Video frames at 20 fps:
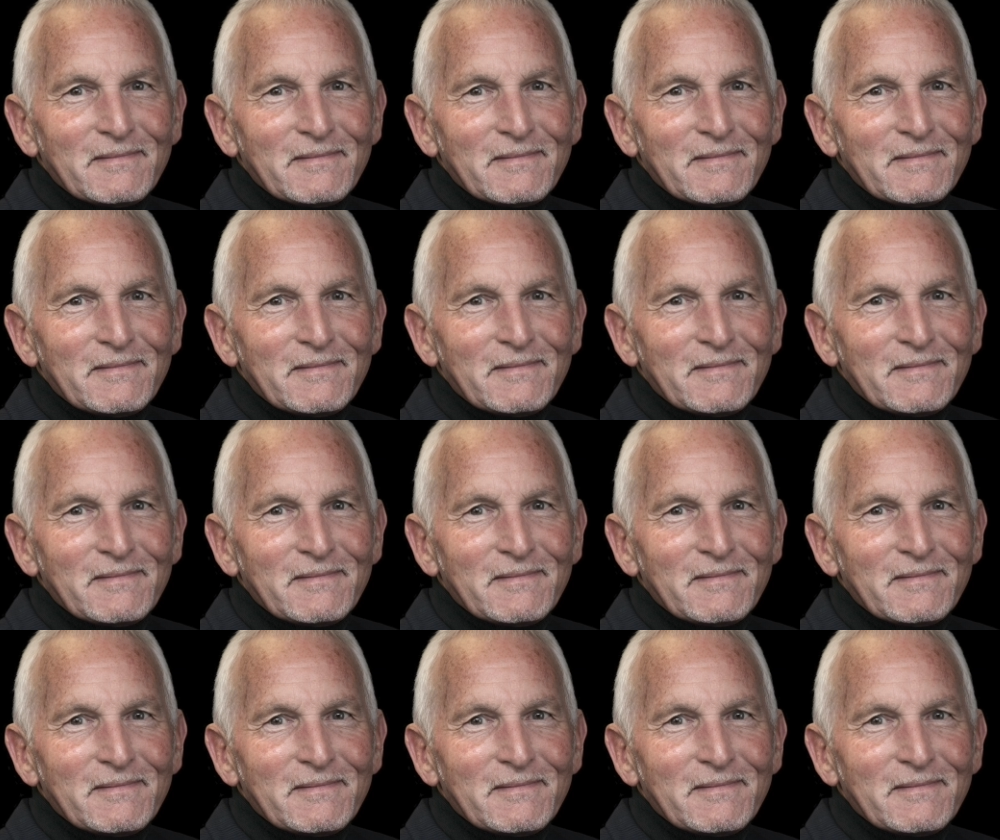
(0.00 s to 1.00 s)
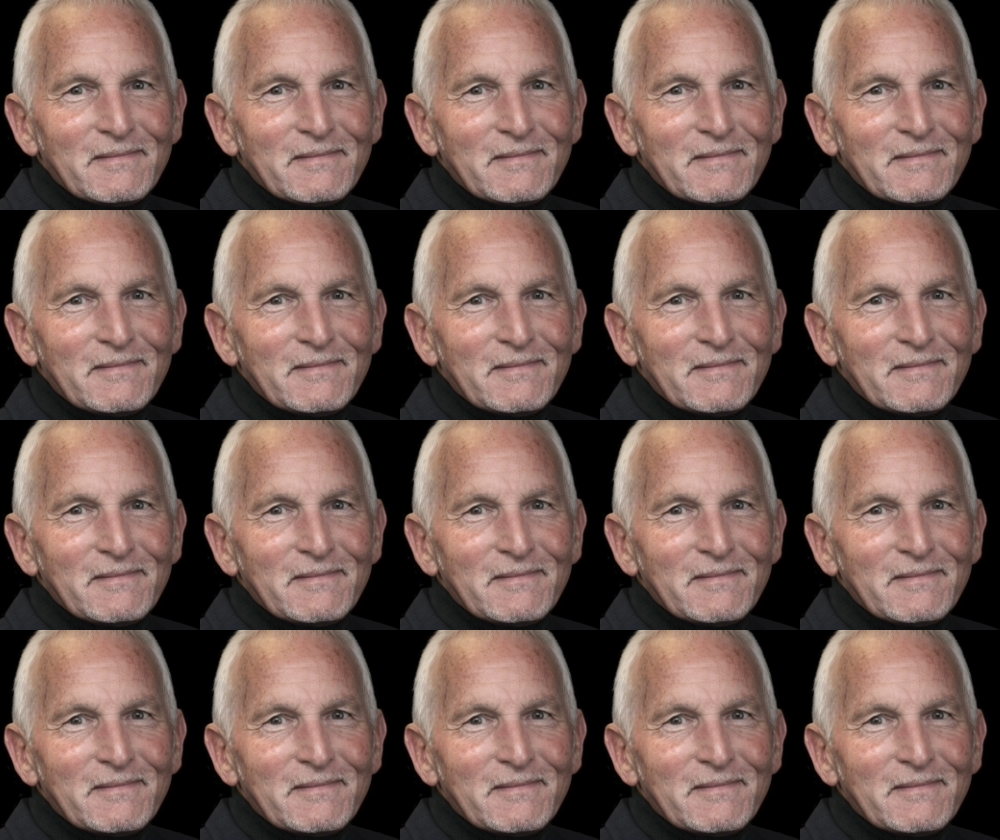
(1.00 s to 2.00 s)

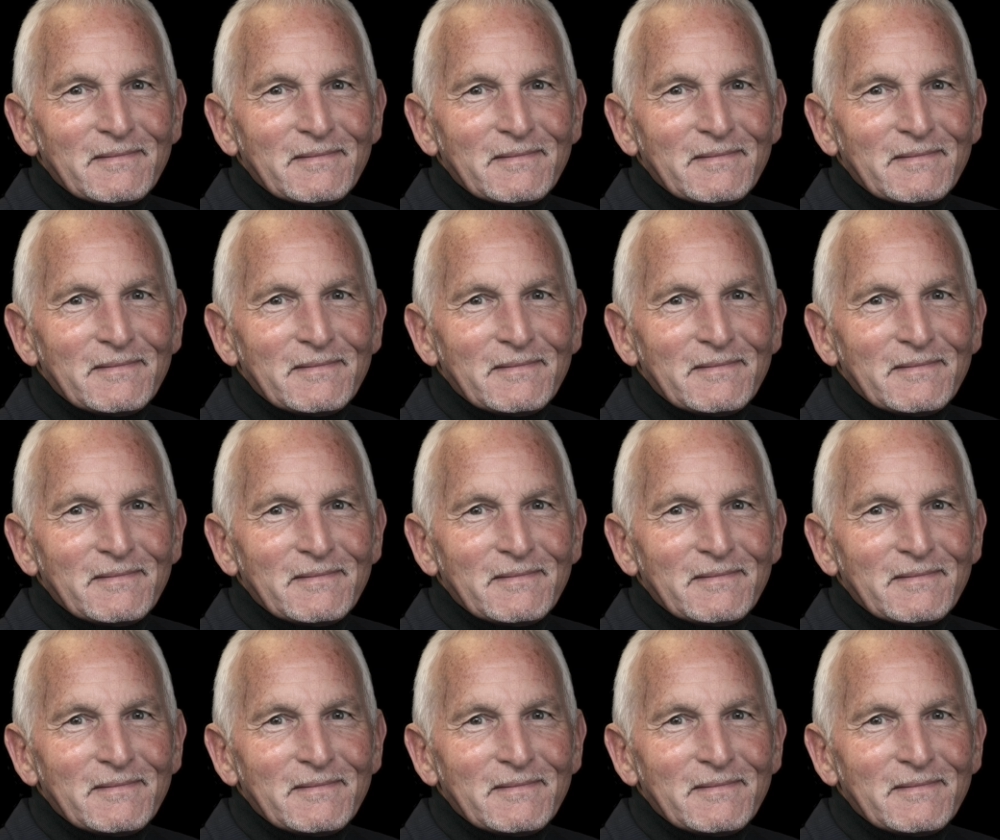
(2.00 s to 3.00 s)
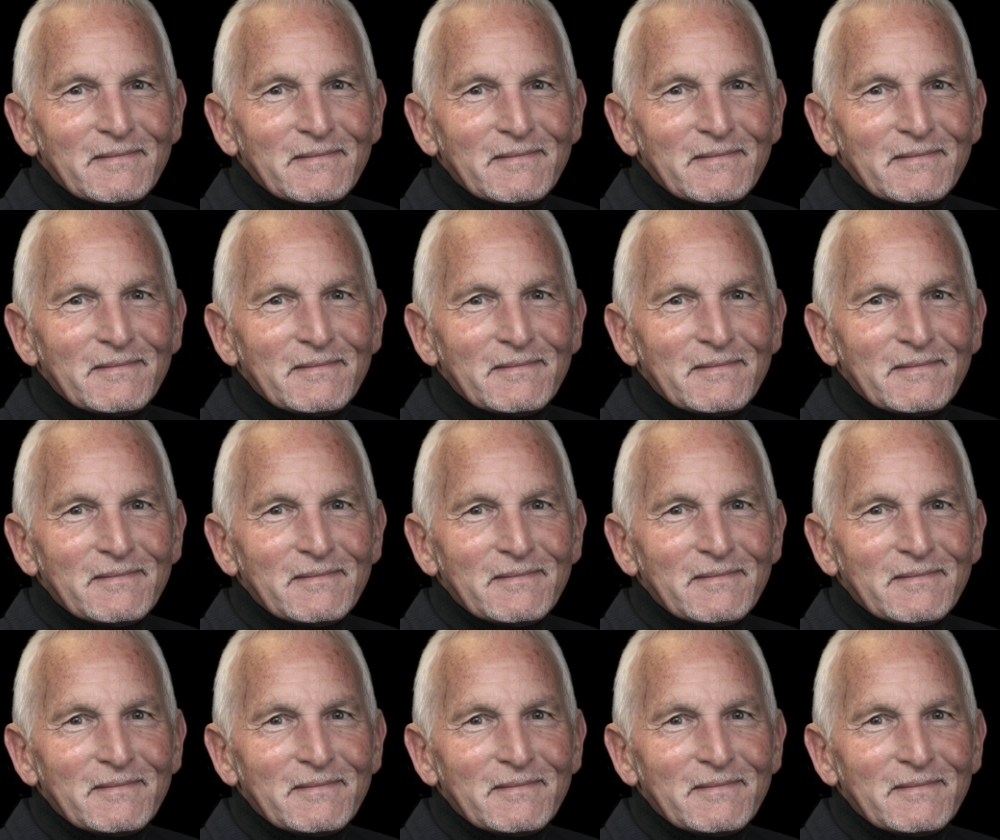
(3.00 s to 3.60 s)
[no speech]